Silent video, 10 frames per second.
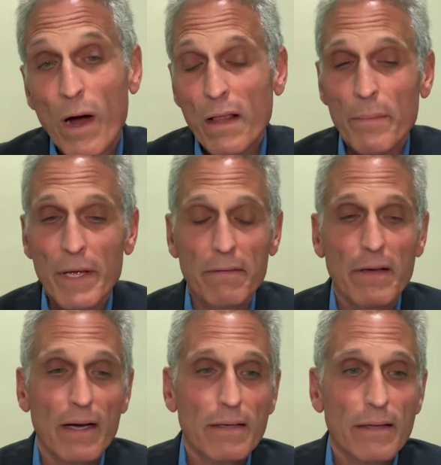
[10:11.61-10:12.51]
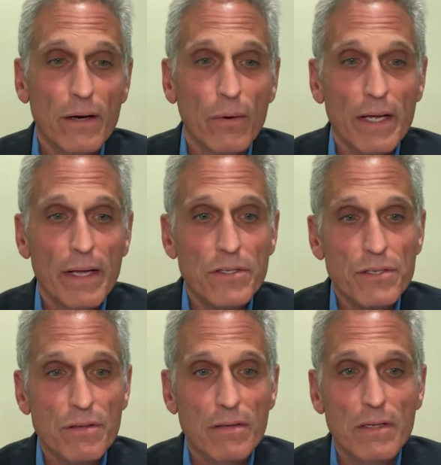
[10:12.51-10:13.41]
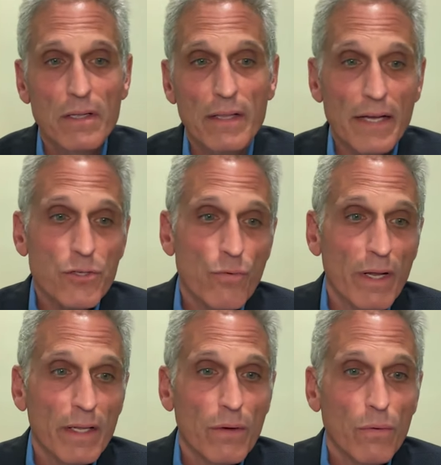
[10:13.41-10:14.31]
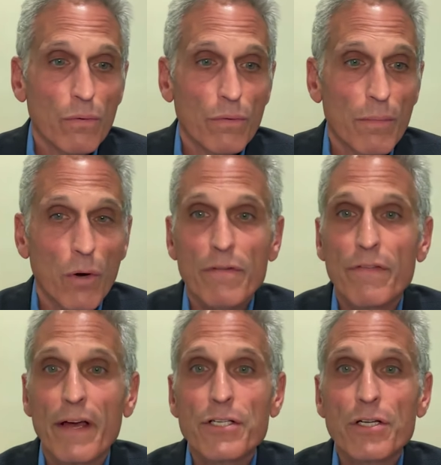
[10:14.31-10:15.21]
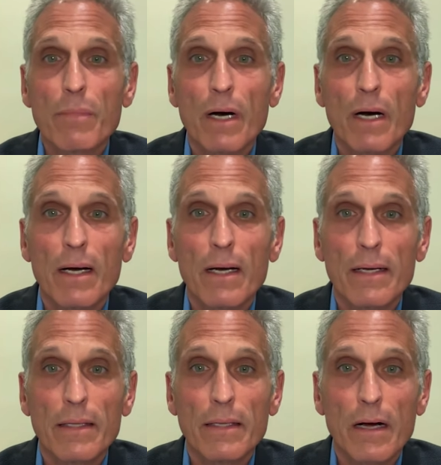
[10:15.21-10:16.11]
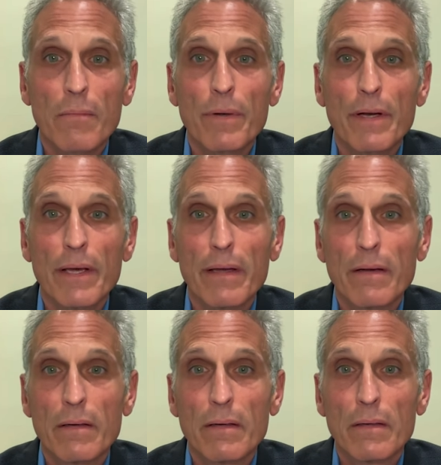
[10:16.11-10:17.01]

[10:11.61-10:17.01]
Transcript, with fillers: Well, I mean, I, you know, I guess that's really the motivation behind the company